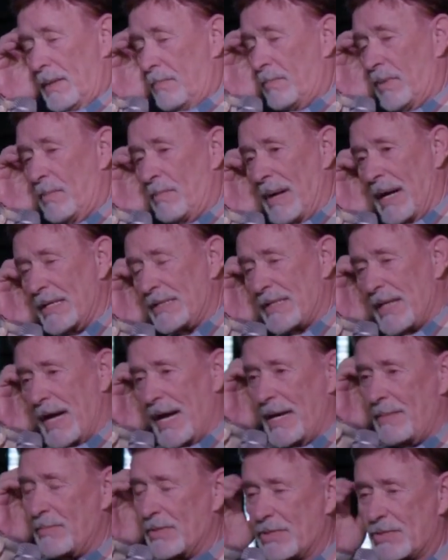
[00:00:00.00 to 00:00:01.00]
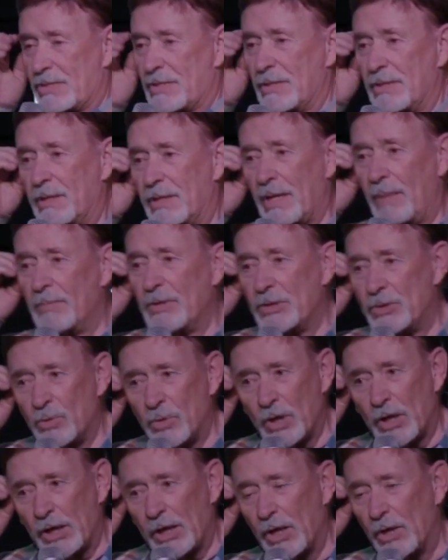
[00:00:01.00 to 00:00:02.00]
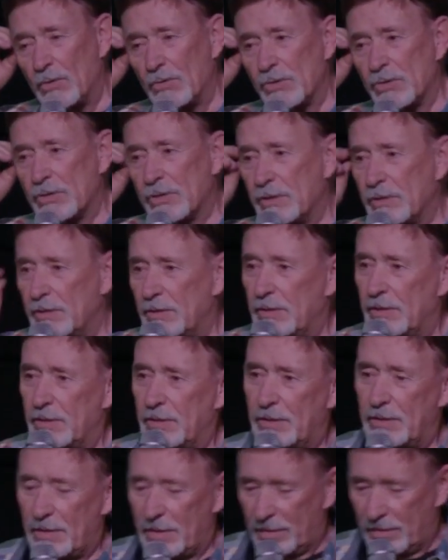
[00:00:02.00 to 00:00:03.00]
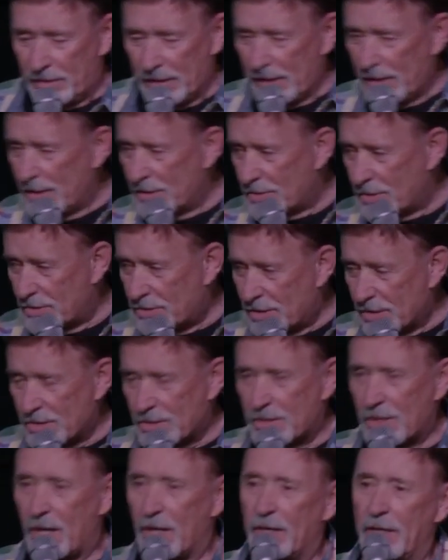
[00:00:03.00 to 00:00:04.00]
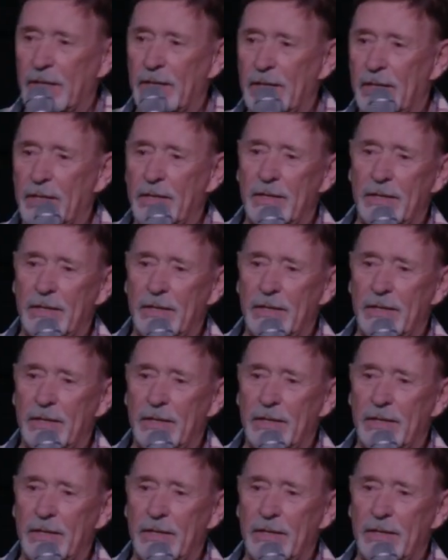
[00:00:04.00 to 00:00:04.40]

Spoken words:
But my time is coming to a close. These are just starting.